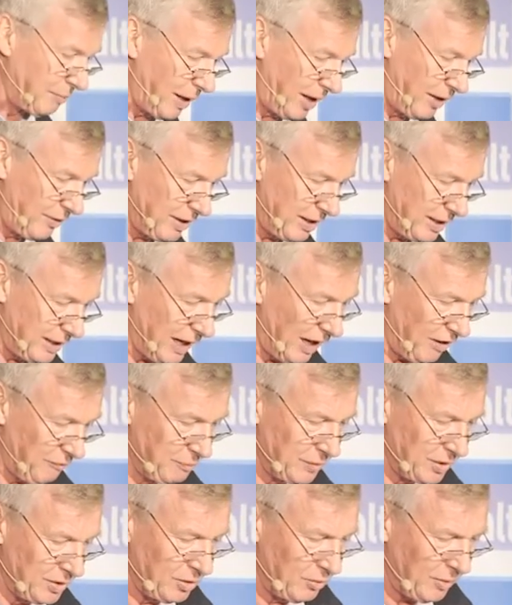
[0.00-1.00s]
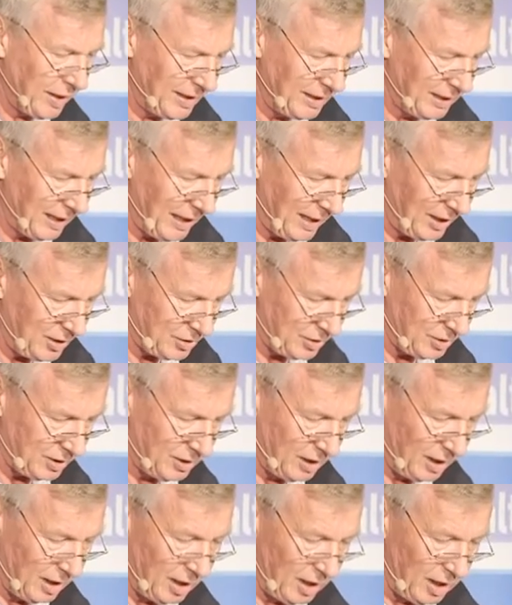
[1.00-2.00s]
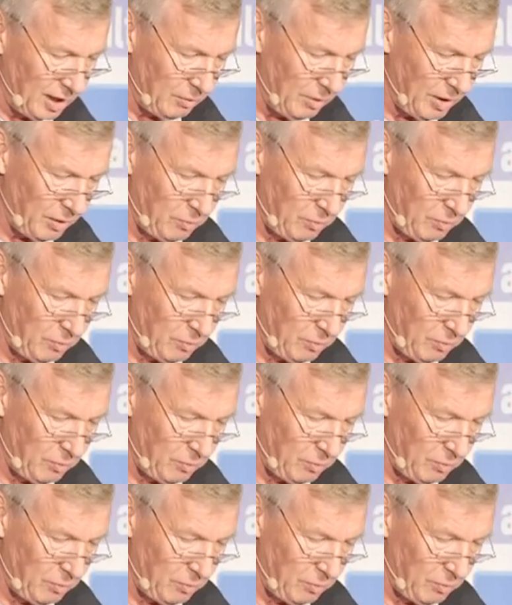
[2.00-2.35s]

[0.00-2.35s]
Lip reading: both in government and regulation, we're